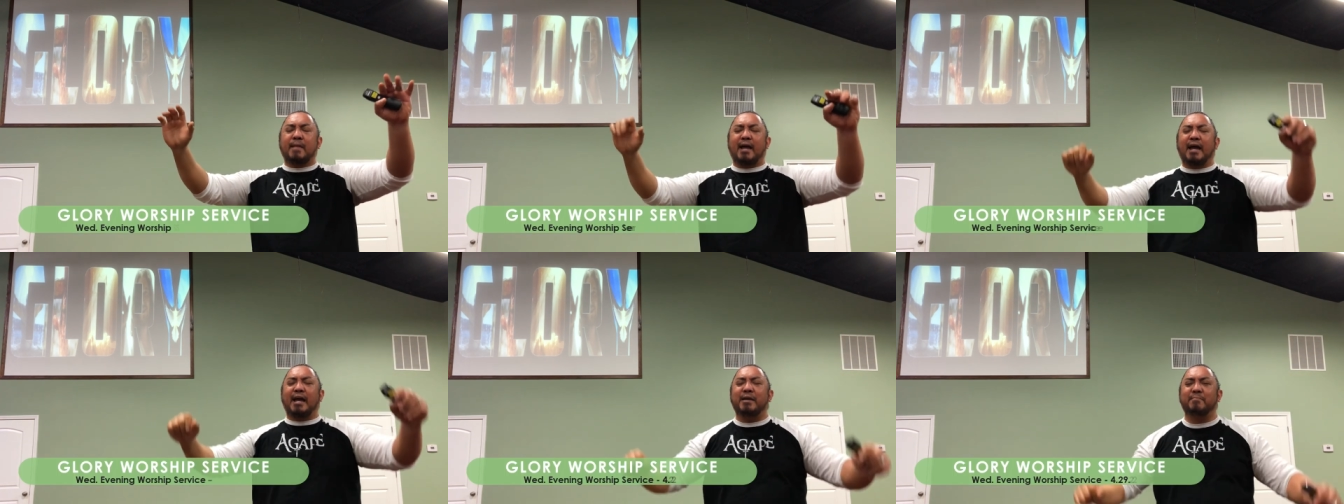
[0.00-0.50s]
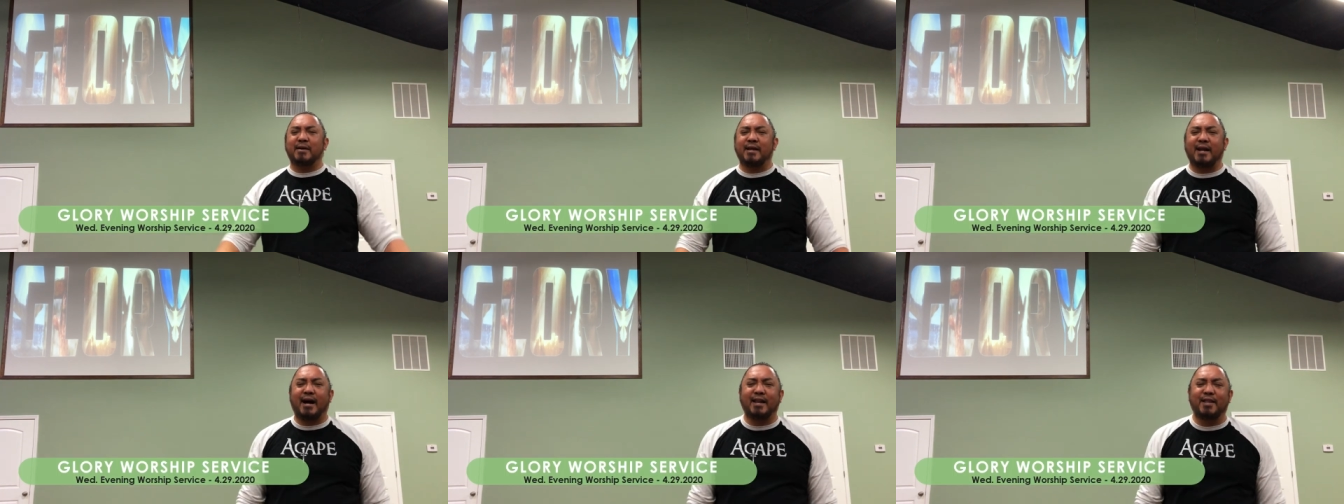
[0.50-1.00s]

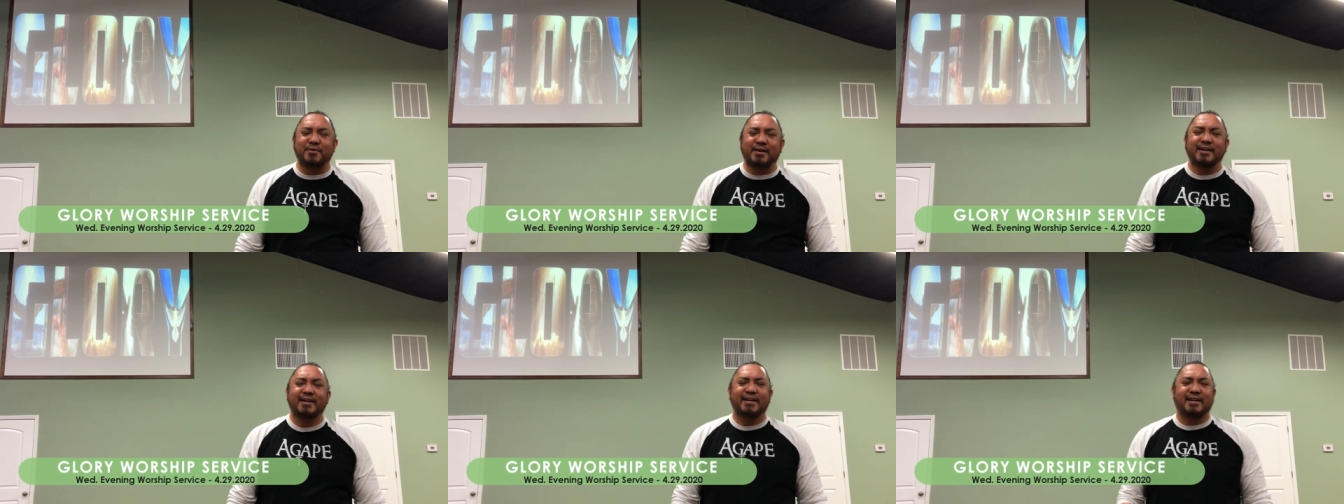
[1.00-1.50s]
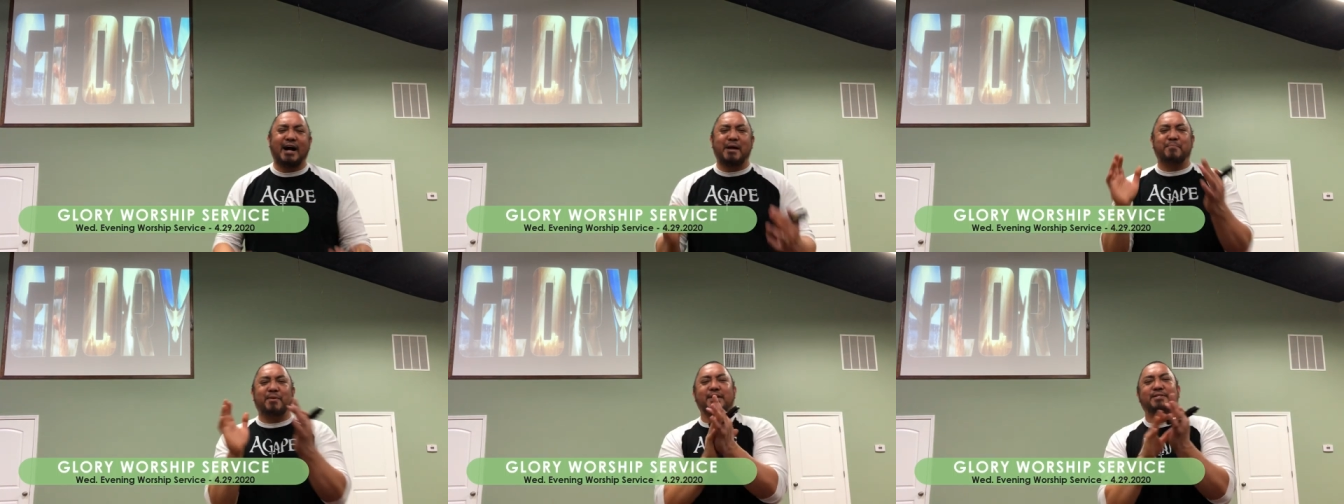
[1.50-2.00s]
Amen. Hallelujah.
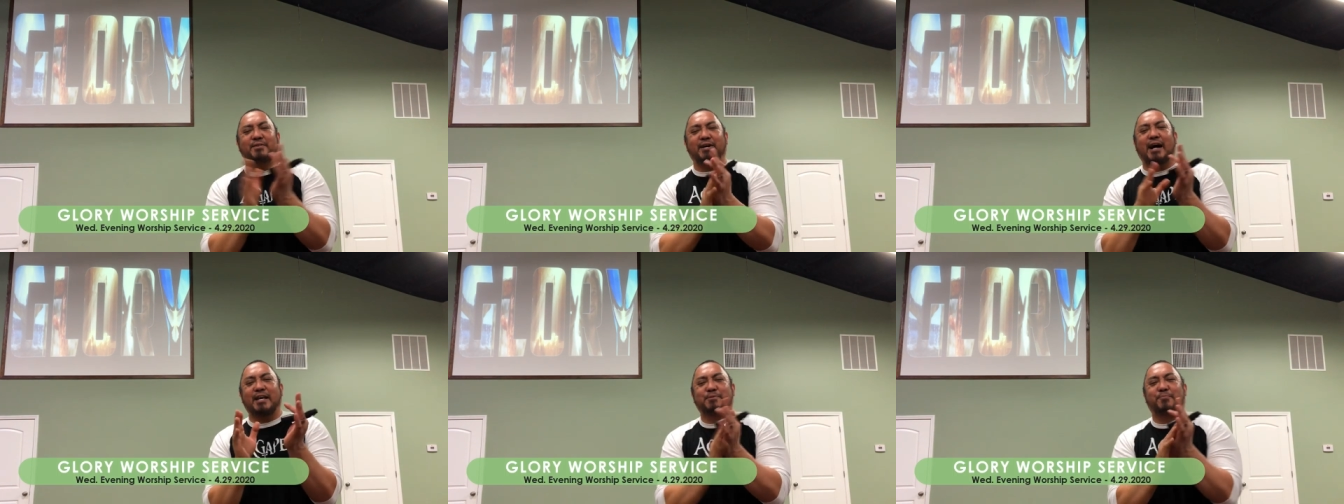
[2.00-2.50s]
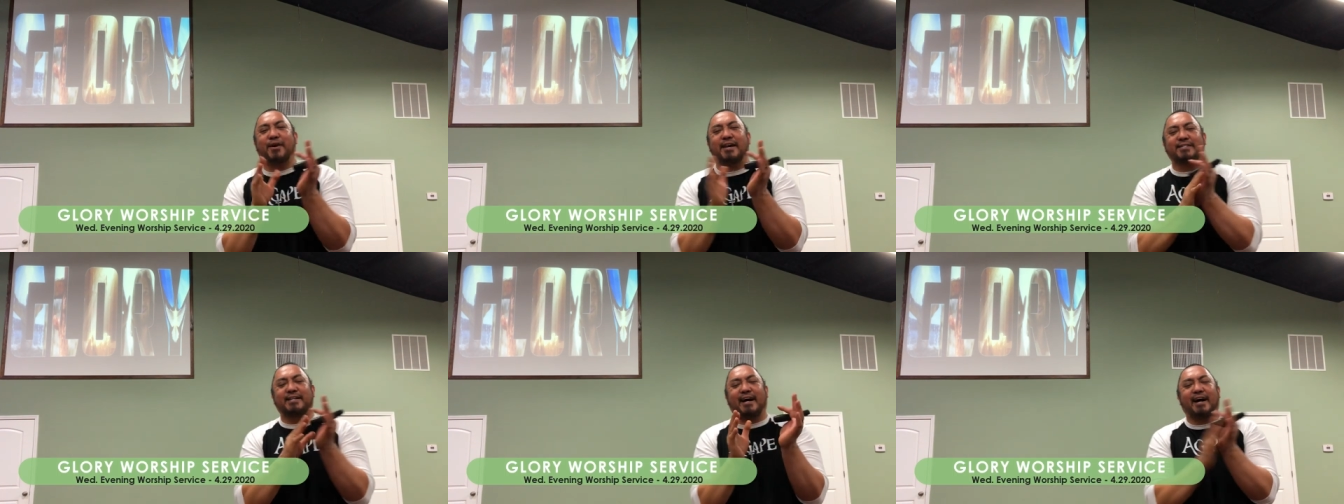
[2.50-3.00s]
God bless you guys.
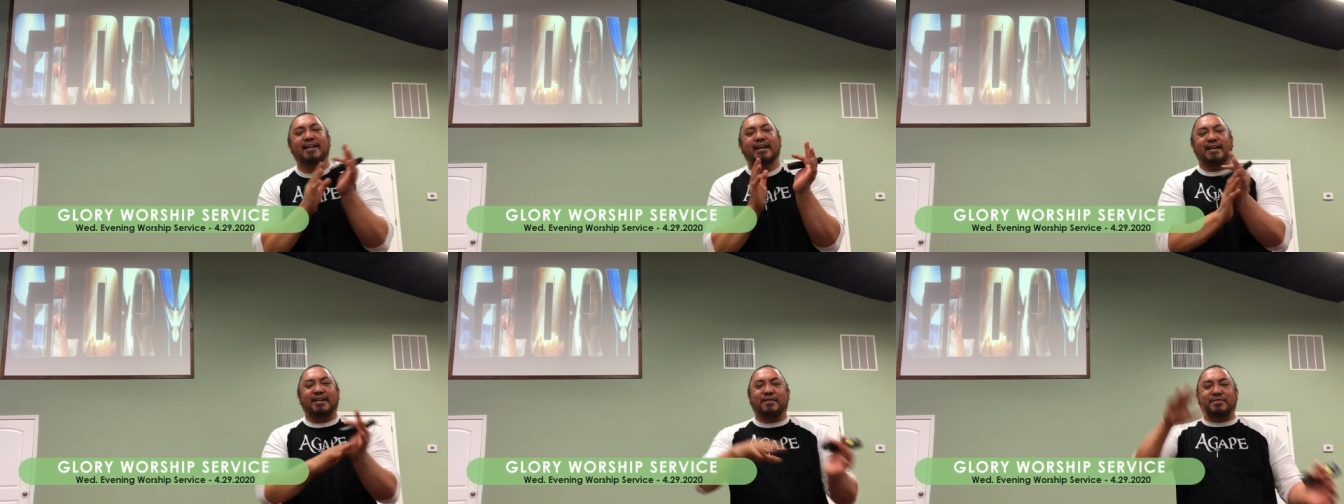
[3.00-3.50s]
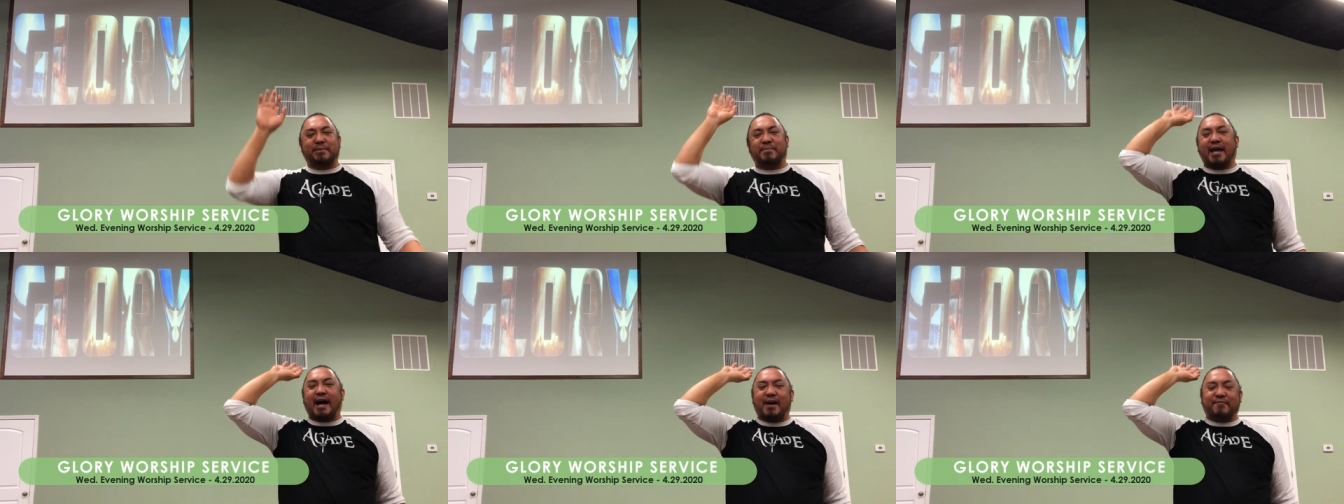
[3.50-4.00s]
Praise God. Give
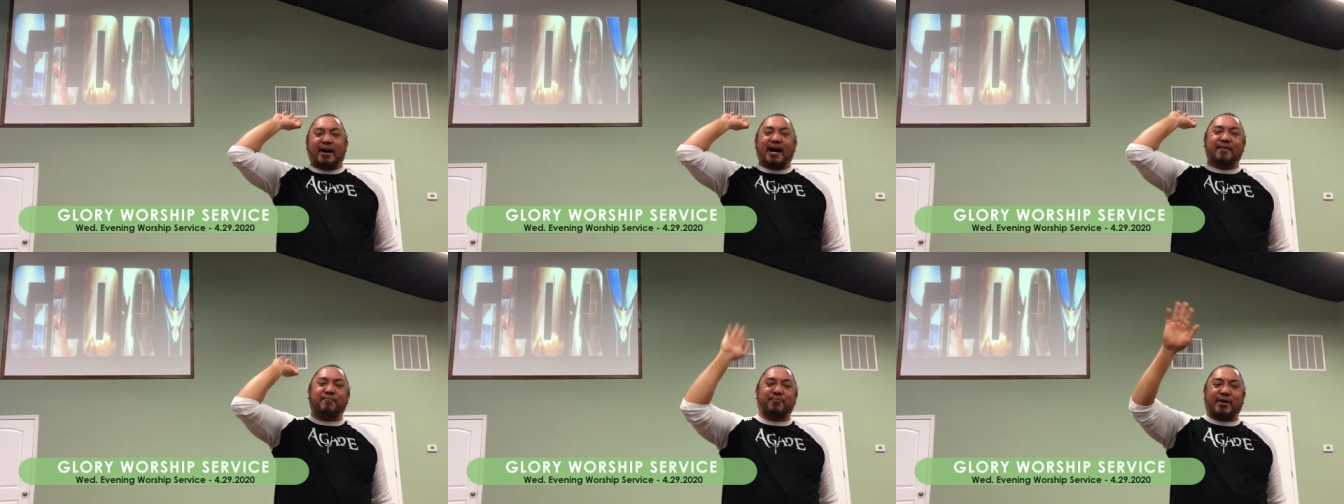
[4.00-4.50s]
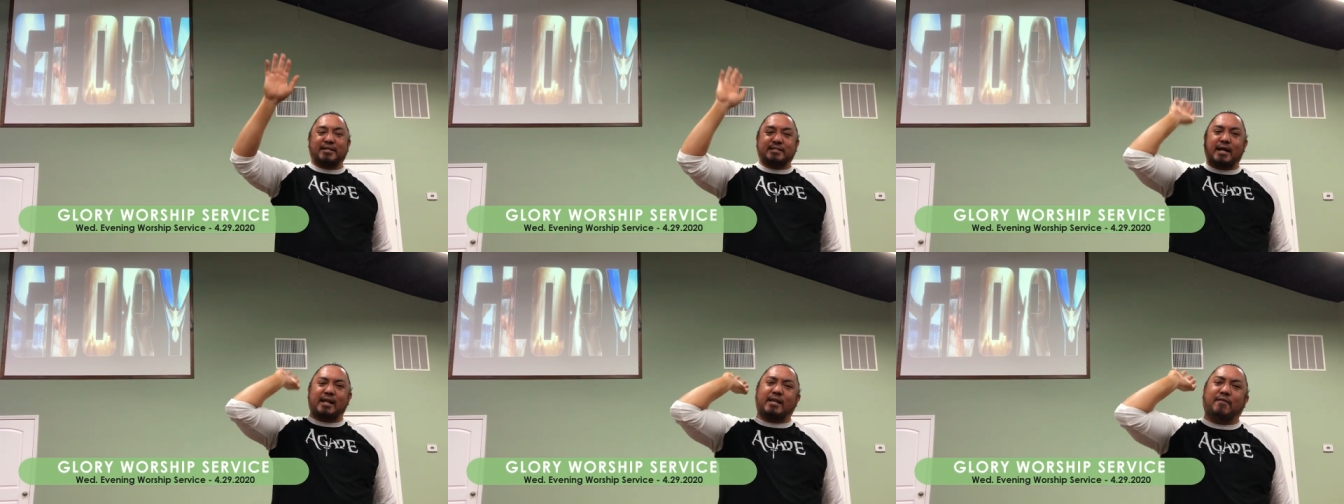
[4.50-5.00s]
somebody a high five. Praise
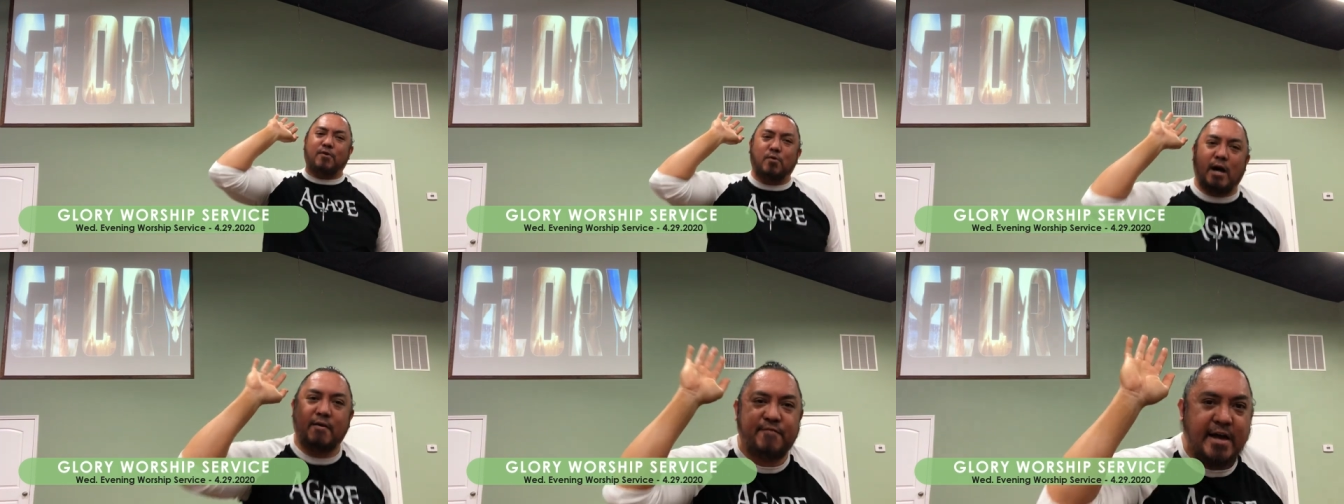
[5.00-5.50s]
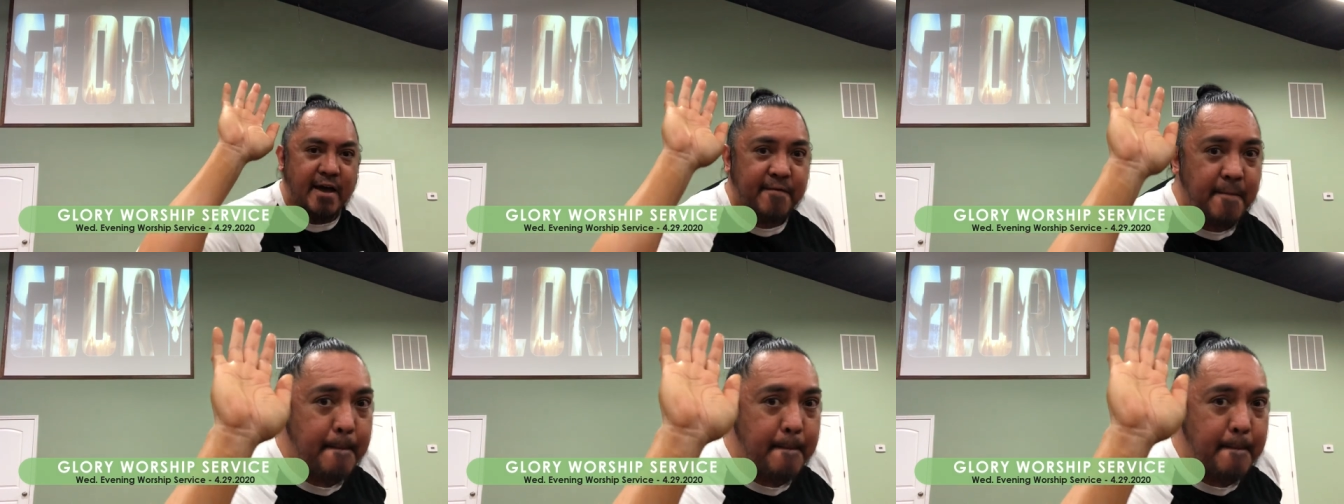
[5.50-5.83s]
God. I give you a high five.